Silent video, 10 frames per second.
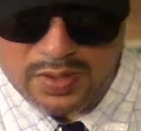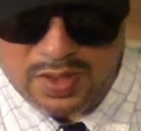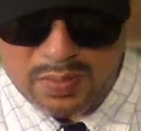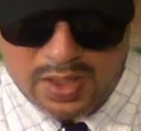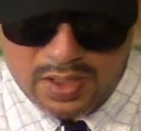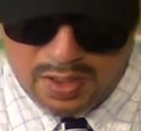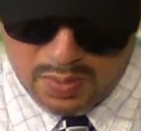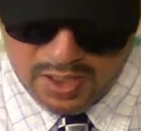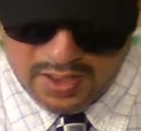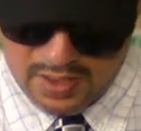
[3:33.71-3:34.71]
it was going to be.
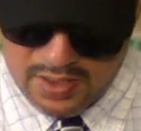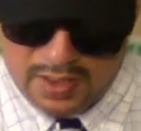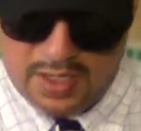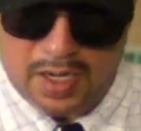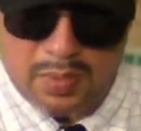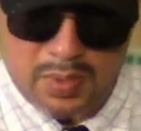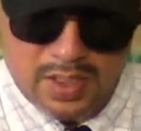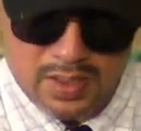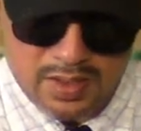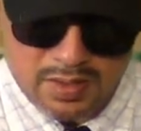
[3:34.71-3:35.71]
Come on, this has got to
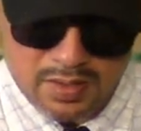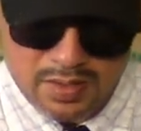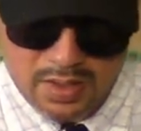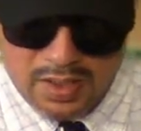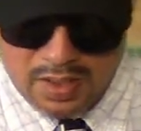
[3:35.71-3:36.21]
be still